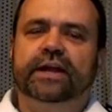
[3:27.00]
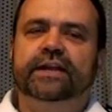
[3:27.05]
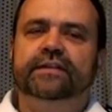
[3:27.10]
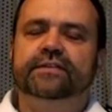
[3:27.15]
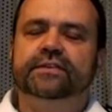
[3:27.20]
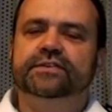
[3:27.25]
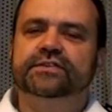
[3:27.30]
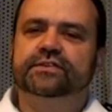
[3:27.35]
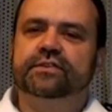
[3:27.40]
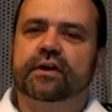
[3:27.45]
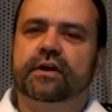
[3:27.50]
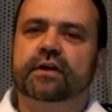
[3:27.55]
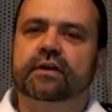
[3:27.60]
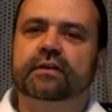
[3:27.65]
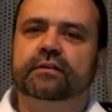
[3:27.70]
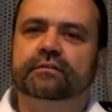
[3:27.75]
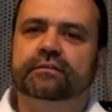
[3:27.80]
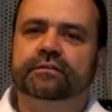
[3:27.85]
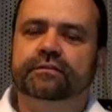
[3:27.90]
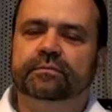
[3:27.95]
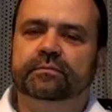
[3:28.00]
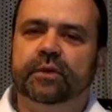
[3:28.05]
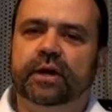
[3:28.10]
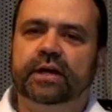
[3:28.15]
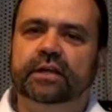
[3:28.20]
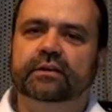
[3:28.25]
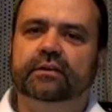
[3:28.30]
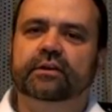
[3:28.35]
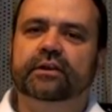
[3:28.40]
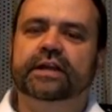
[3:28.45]
right at the start of
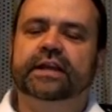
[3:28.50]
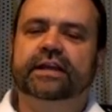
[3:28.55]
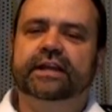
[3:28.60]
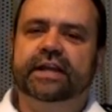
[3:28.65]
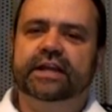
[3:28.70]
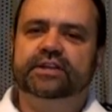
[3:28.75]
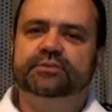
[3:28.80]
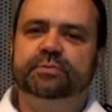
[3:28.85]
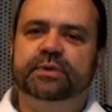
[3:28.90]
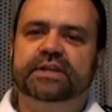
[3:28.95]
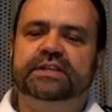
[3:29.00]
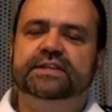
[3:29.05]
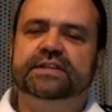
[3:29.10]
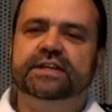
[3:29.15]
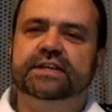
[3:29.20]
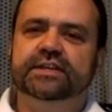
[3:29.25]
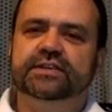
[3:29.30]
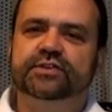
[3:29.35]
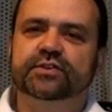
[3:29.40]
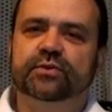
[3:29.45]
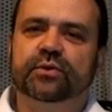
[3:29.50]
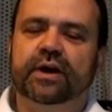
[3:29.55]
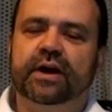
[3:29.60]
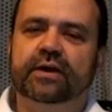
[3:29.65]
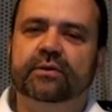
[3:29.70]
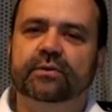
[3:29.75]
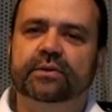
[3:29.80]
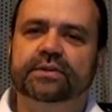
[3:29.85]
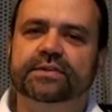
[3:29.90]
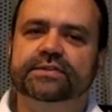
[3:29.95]
my learning in HPT, so
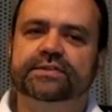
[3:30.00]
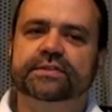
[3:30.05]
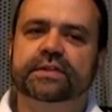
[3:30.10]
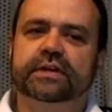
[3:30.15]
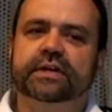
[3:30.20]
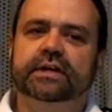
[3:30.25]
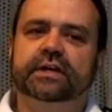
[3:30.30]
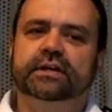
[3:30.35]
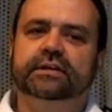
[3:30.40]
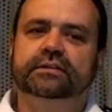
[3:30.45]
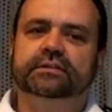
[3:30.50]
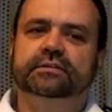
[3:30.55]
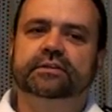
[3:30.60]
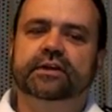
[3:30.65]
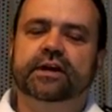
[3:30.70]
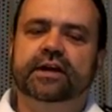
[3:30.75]
I was uh,